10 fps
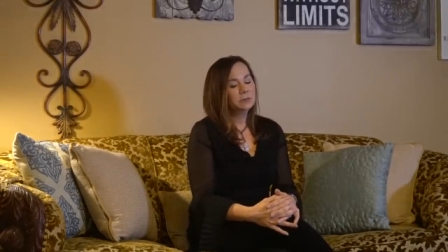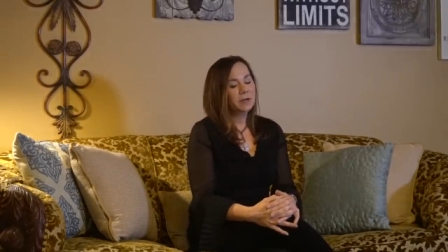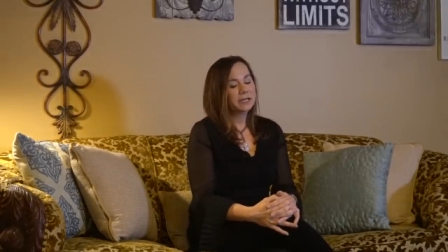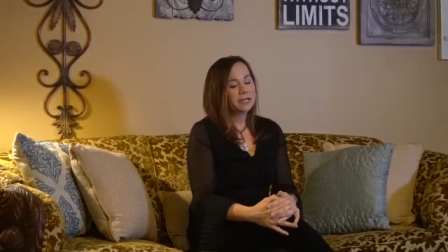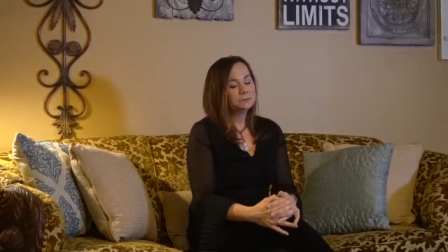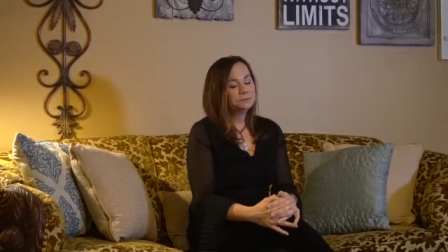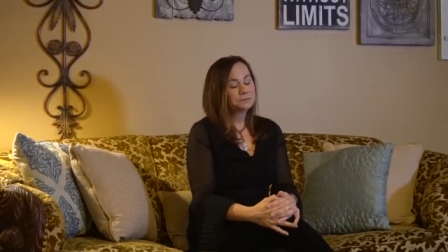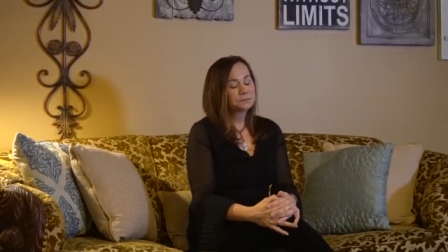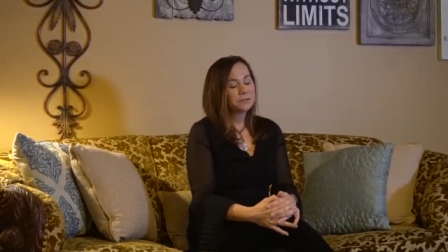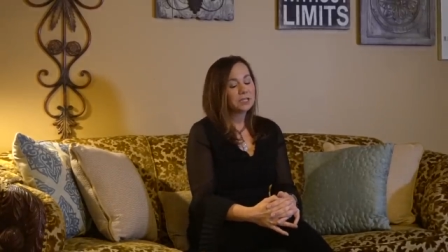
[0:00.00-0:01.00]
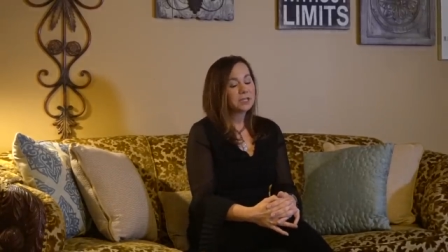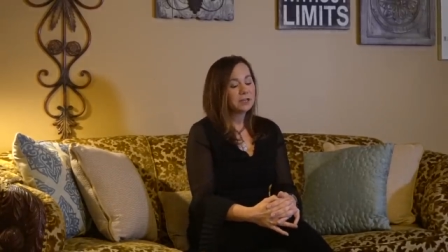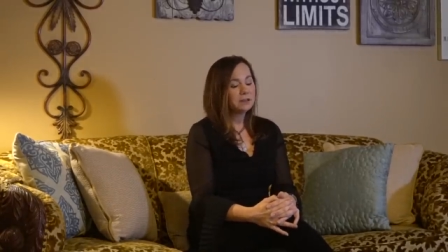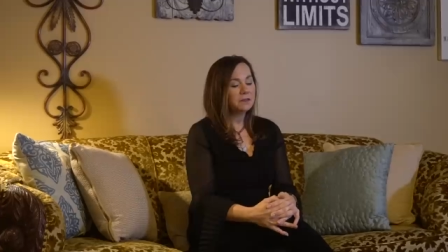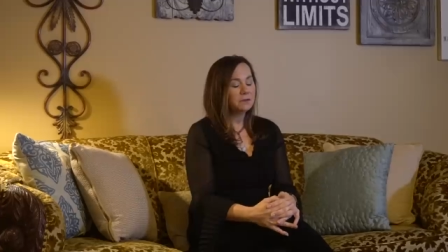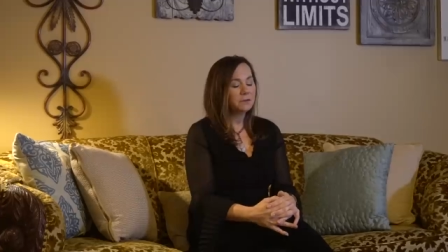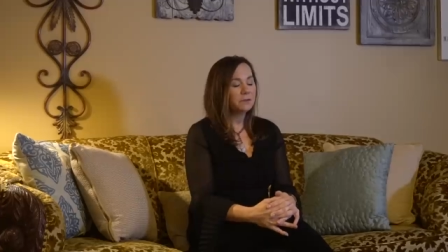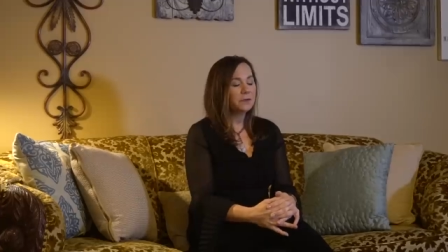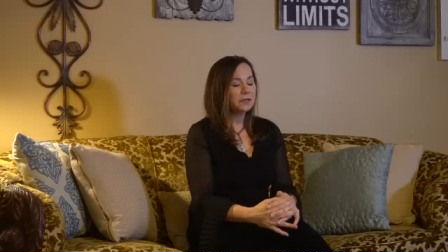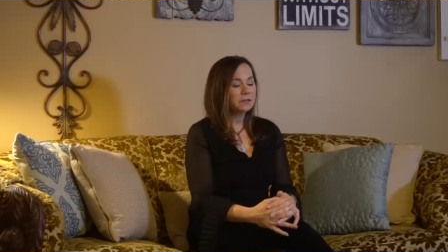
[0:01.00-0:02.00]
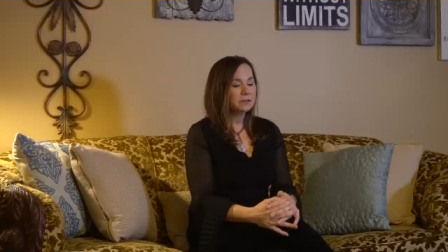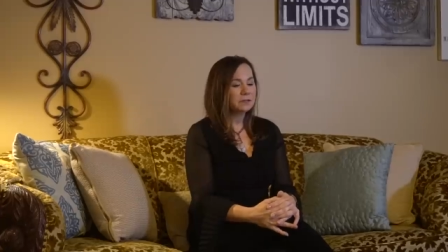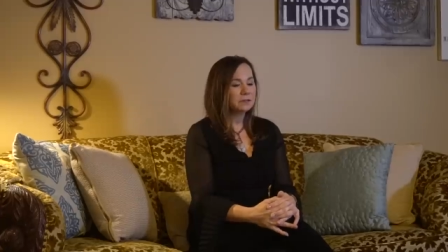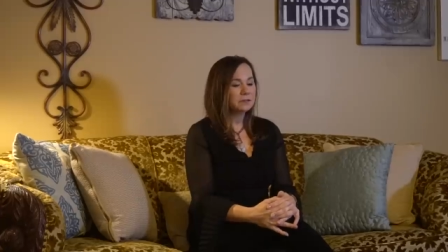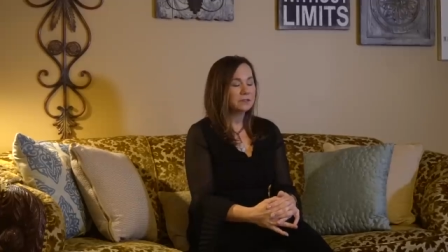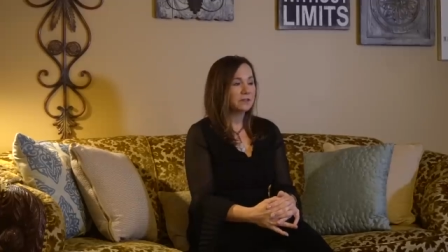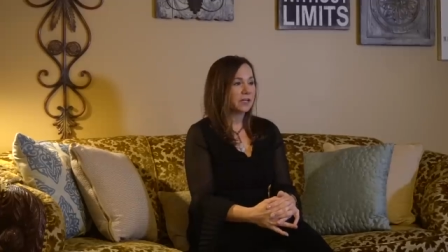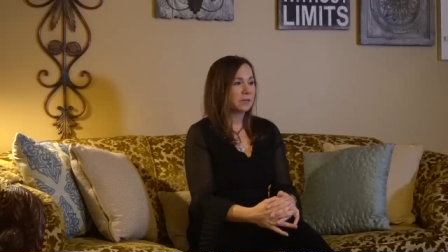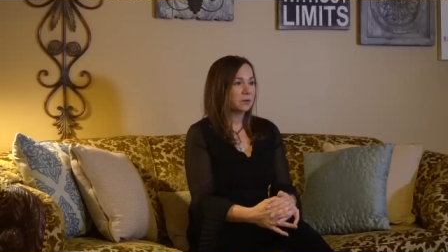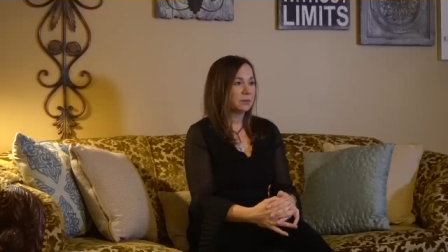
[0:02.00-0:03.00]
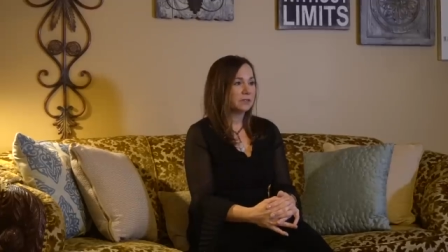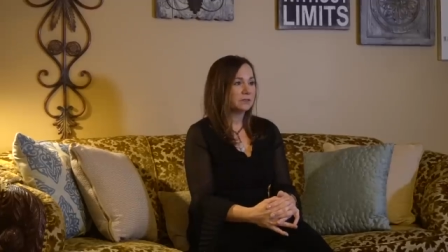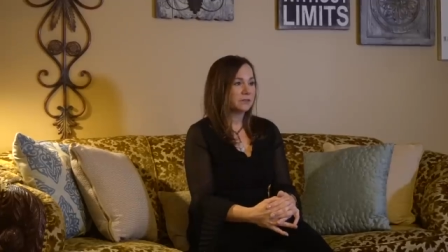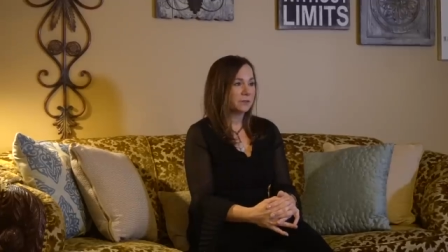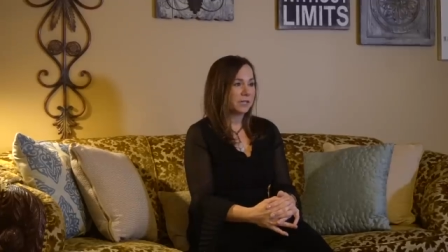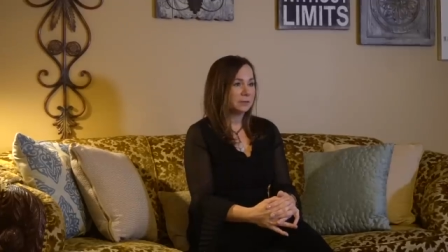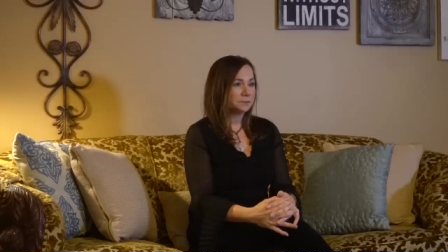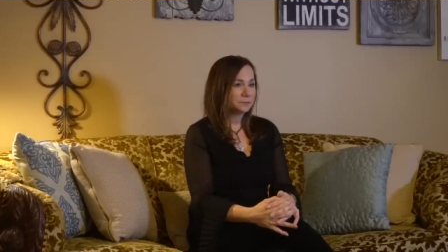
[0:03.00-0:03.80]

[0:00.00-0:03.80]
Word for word: But um, I'll tell you the real defining moment for me.